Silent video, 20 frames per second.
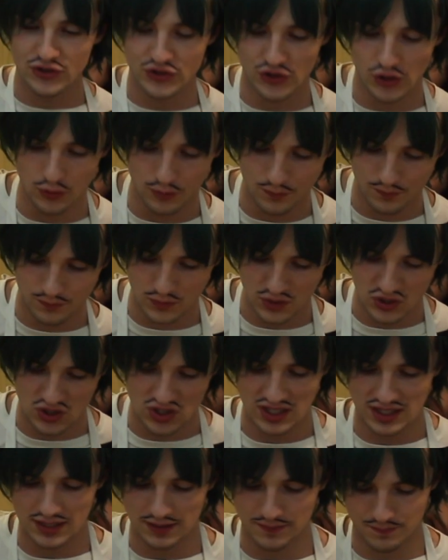So you just
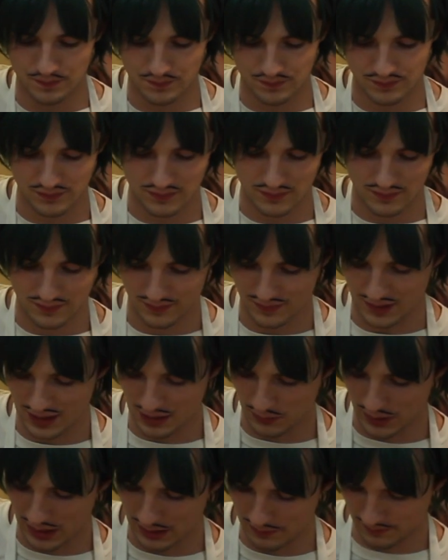need to,
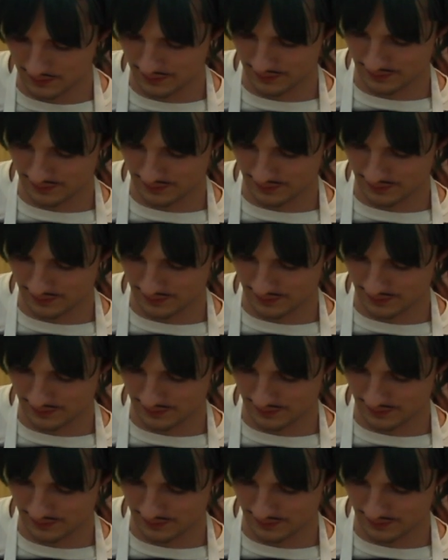no wait.